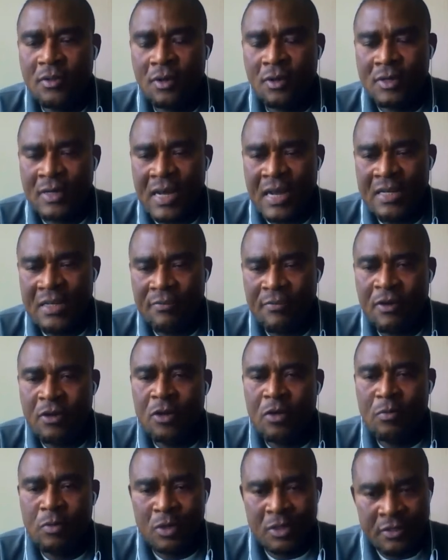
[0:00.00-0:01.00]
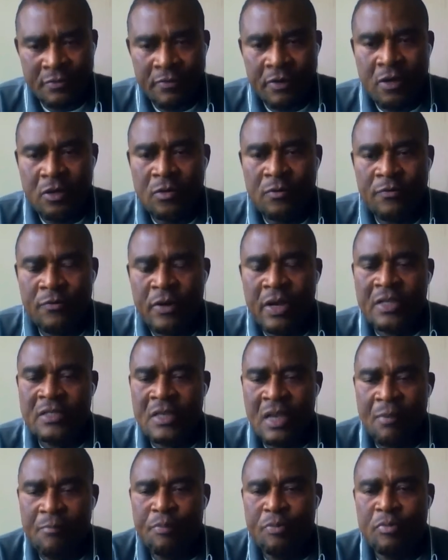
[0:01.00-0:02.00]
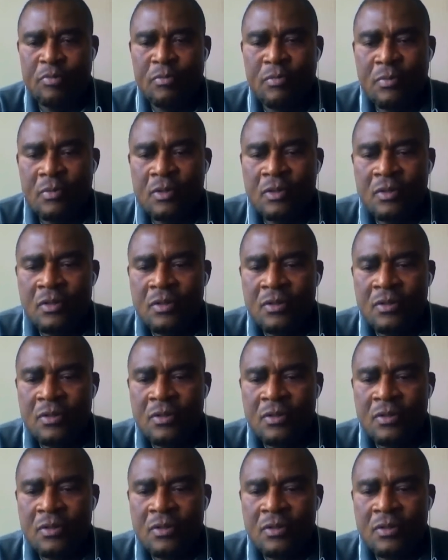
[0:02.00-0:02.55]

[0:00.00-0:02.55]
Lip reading: underdeveloped or developed. For example,